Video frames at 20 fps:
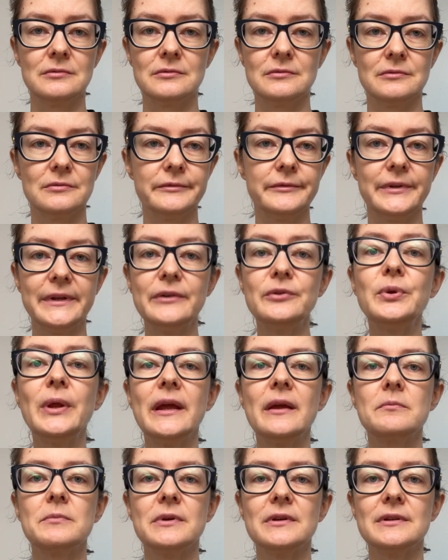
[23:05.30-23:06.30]
you
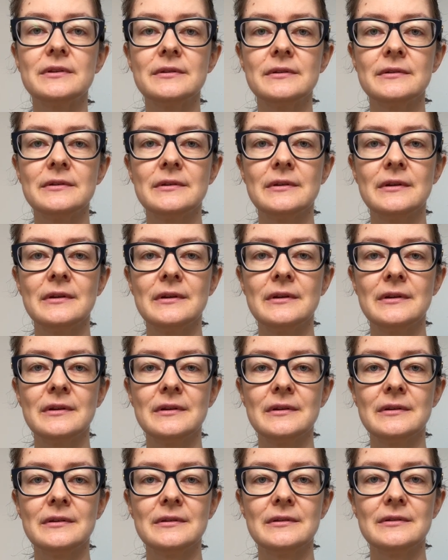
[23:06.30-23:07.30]
name it.
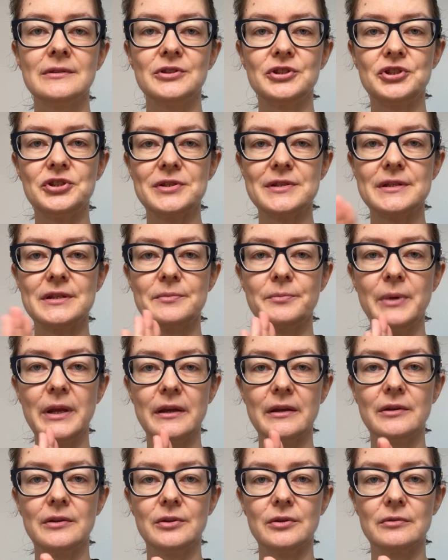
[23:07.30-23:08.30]
Just
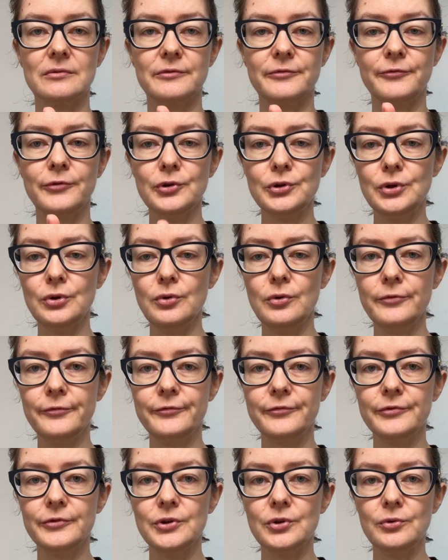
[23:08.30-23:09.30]
make a photo
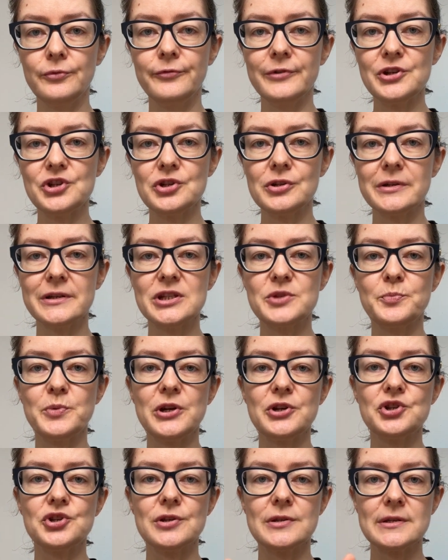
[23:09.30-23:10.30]
of your facial
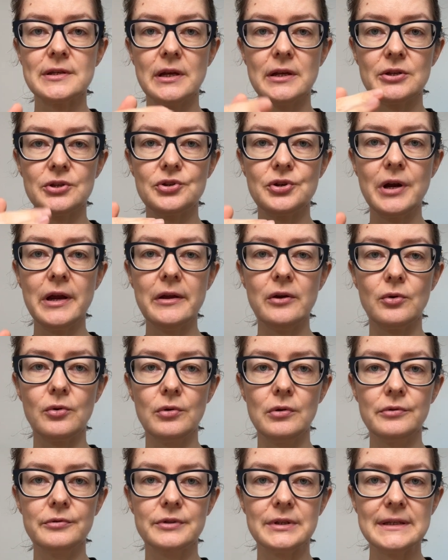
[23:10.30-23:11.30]
expressions and try
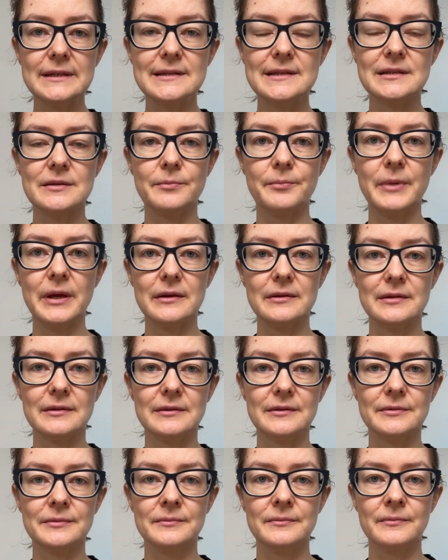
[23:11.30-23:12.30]
all this
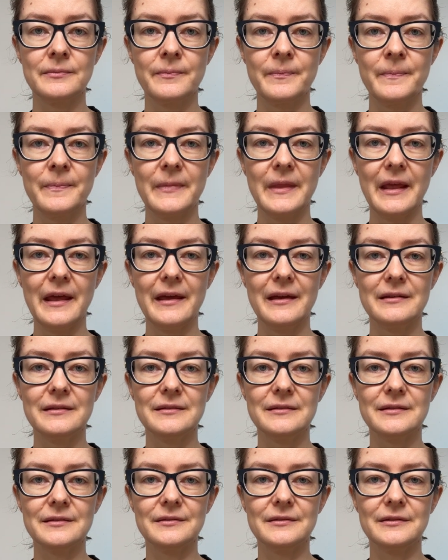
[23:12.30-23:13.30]
method.
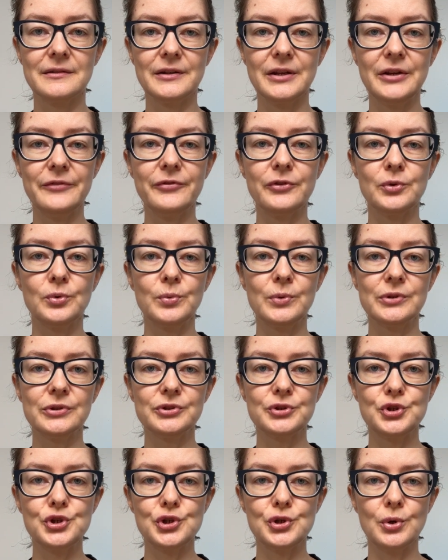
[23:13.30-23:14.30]
And if you will
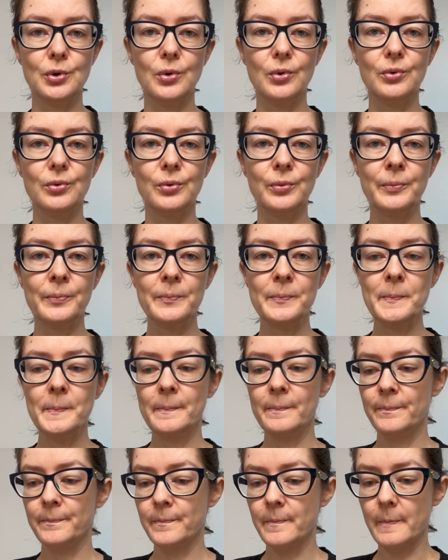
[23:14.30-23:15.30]
show
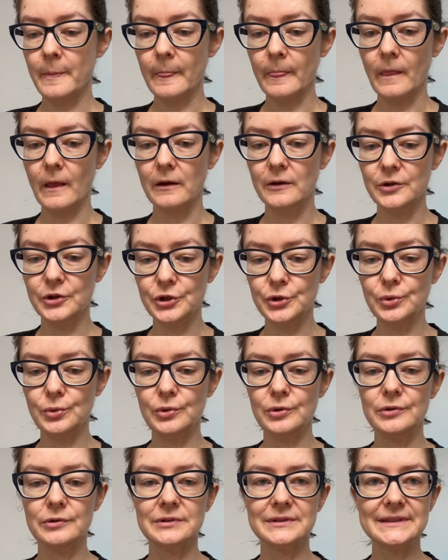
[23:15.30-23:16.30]

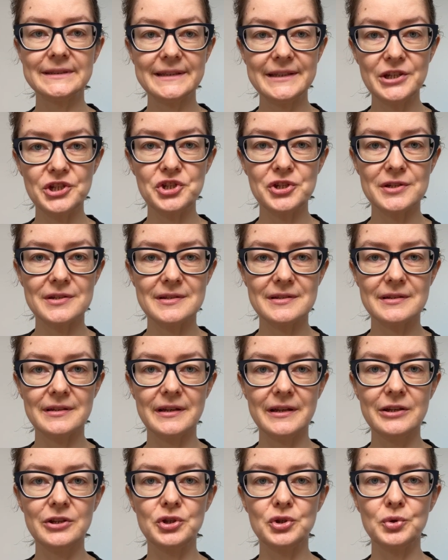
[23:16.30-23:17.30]
your sketches
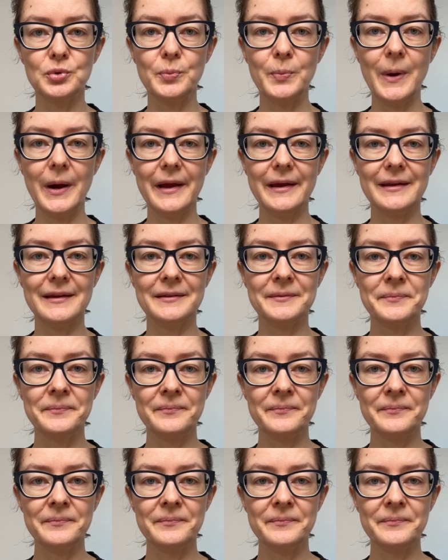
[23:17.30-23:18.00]
into my